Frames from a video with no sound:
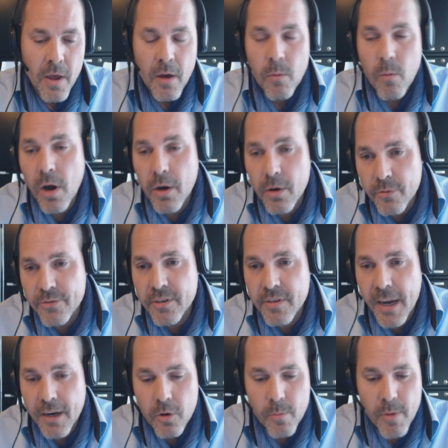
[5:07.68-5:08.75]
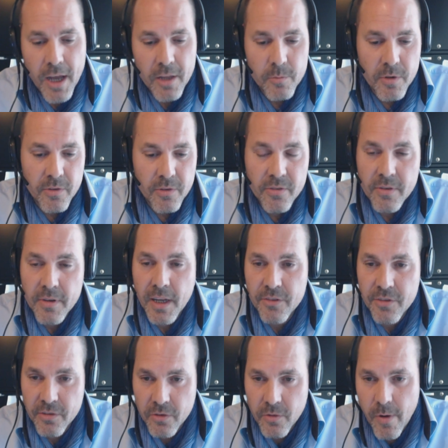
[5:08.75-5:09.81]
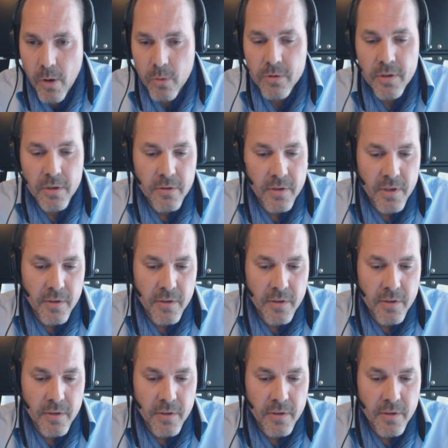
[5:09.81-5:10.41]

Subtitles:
one of the 10 commandments, and I just quoted,